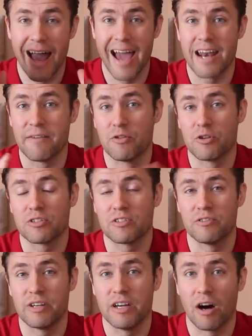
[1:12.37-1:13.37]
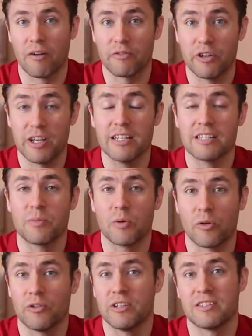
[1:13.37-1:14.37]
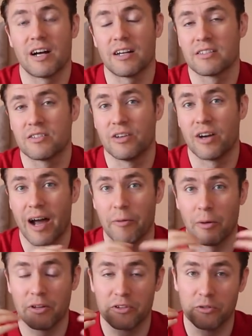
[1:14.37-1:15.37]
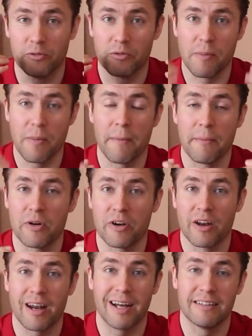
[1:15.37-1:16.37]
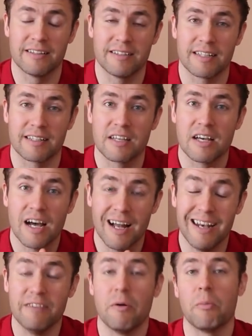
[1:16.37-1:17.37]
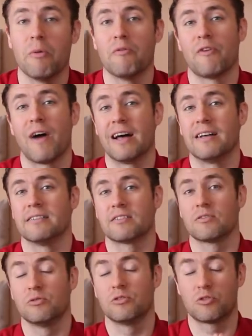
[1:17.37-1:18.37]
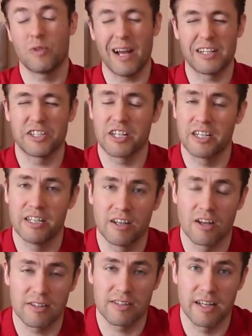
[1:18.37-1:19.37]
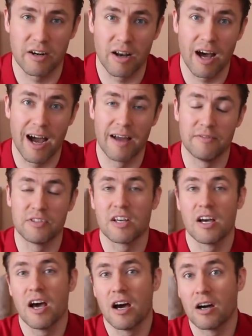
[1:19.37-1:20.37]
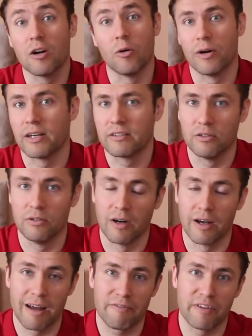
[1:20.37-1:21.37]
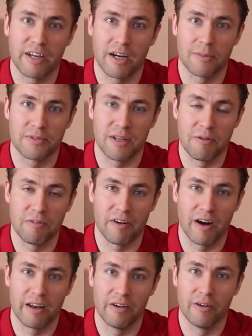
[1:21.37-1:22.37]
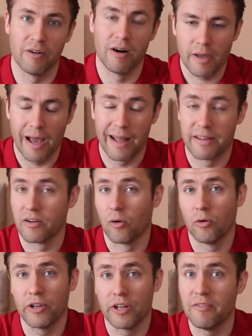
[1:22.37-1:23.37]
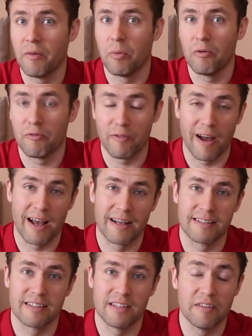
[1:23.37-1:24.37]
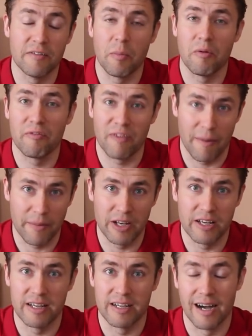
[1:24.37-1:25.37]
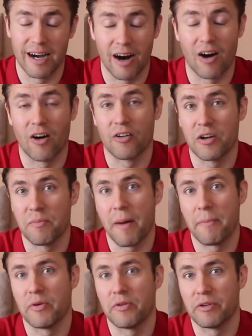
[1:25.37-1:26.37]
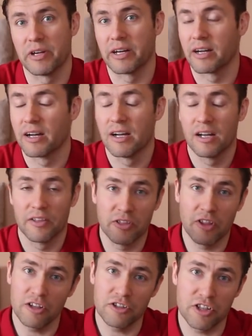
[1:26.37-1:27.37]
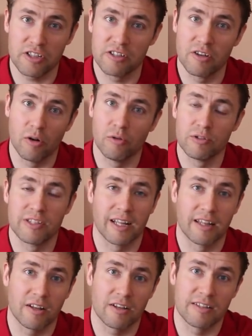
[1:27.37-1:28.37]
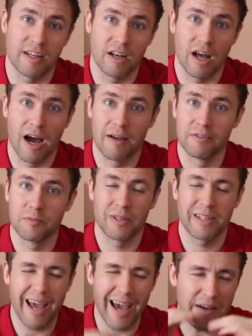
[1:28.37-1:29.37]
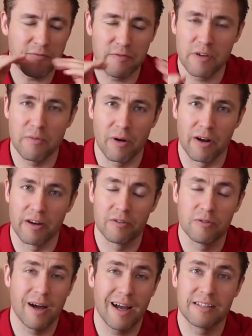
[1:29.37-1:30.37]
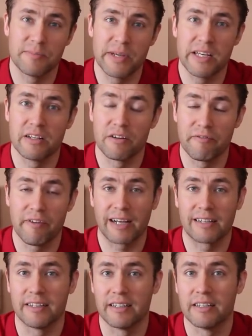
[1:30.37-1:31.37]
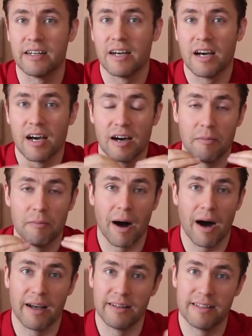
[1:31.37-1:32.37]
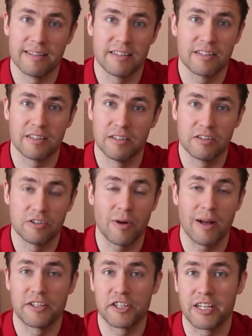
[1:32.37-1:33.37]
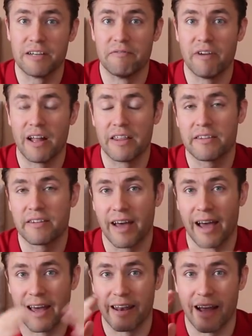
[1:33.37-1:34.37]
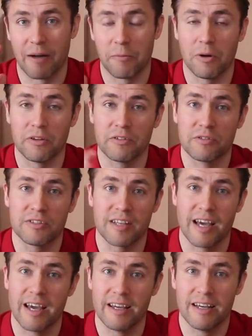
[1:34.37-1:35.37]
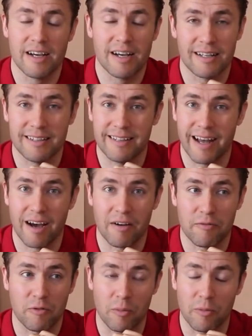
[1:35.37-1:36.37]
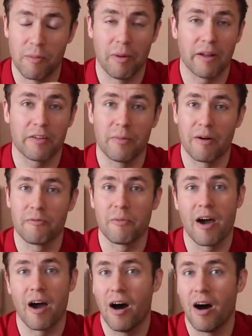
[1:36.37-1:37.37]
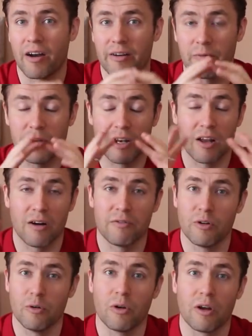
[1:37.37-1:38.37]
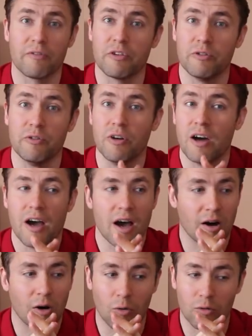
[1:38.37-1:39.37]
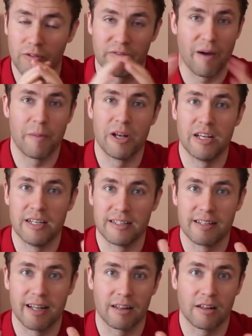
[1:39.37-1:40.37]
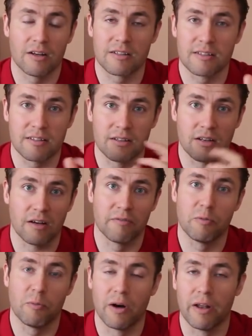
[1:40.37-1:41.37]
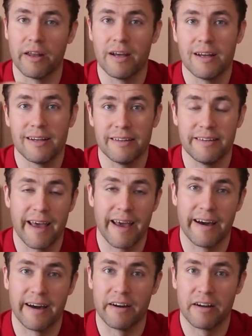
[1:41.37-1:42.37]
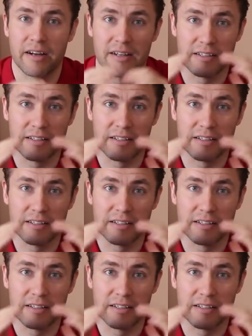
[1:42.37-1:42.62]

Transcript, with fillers: anniversary of the Hillsborough disaster, I want to remember the 96 Liverpool fans who tragically lost their lives going to an FA Cup semi-final and all the Liverpool fans, the Liverpool family are remembering not just those that lost their lives but everyone who has been affected by this uh, tragic event and I want to say that from the bottom of my heart we love all of you all the families that lost a loved one there.